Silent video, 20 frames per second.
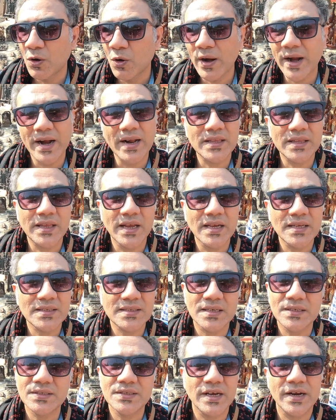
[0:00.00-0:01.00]
look at
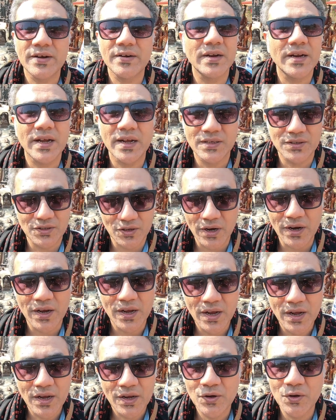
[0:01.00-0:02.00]
things and generally
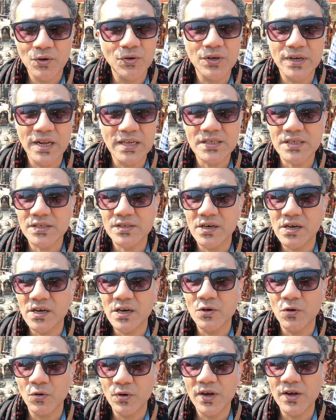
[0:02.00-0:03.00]
enjoy. You
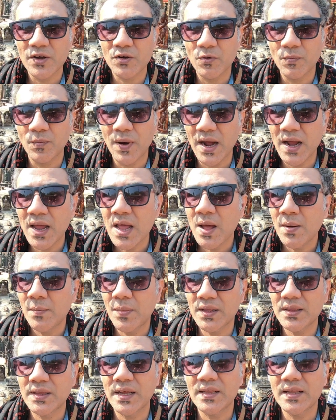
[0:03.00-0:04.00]
necessarily don't need to buy,
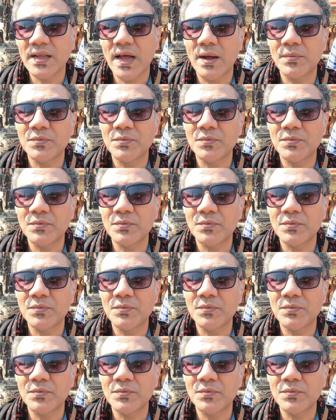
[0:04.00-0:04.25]
but then